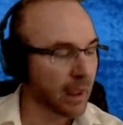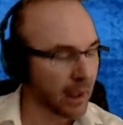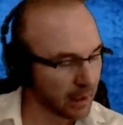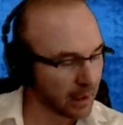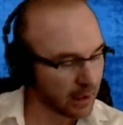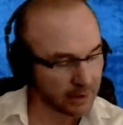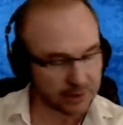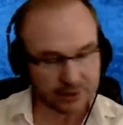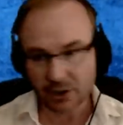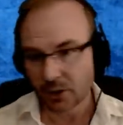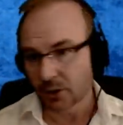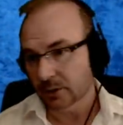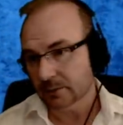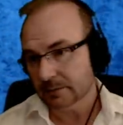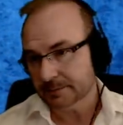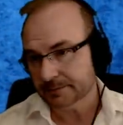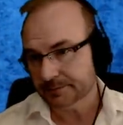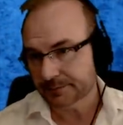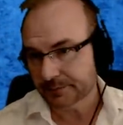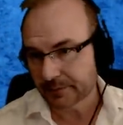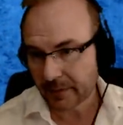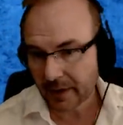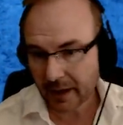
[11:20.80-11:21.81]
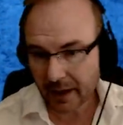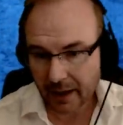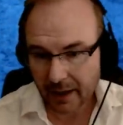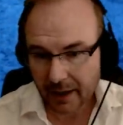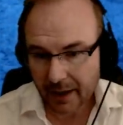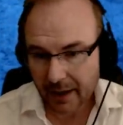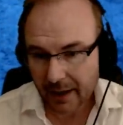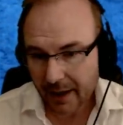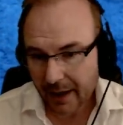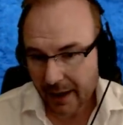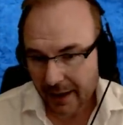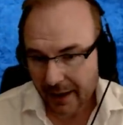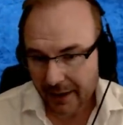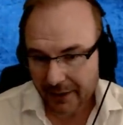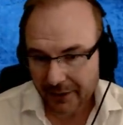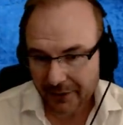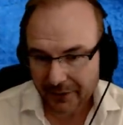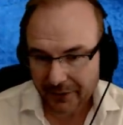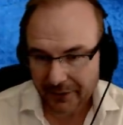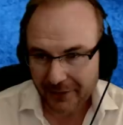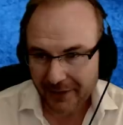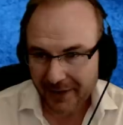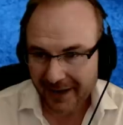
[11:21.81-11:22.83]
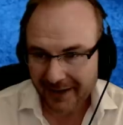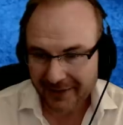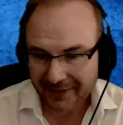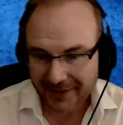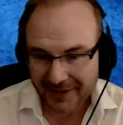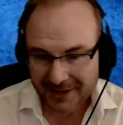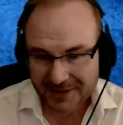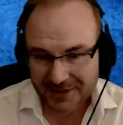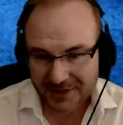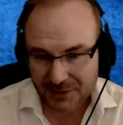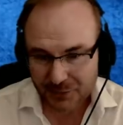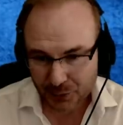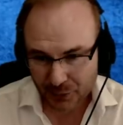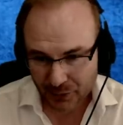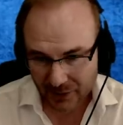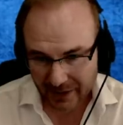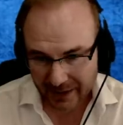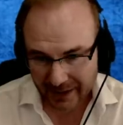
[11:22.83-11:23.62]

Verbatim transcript: So uh, this is really